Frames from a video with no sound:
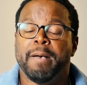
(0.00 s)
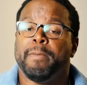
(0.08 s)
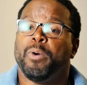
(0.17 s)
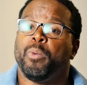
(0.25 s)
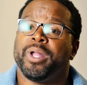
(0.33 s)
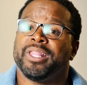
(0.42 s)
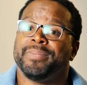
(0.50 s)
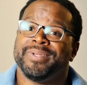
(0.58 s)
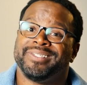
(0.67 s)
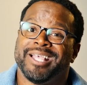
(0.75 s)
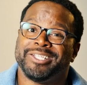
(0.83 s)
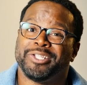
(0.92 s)
But one of the
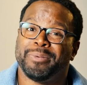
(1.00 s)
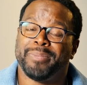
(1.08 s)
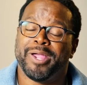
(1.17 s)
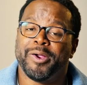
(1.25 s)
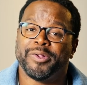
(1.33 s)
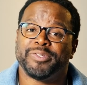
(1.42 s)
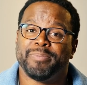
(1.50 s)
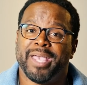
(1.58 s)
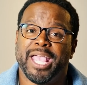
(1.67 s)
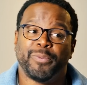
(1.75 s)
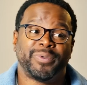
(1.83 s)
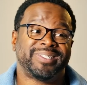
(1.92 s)
mistakes their parents
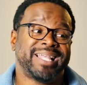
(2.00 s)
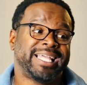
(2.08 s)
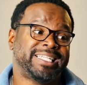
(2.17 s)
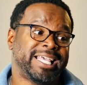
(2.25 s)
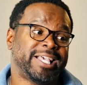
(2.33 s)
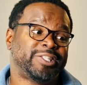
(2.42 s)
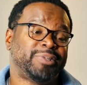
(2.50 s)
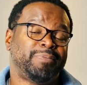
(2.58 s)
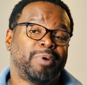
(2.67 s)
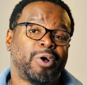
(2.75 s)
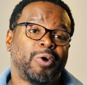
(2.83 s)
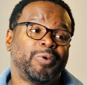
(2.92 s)
made was not to
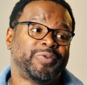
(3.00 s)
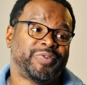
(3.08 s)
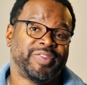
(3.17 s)
expose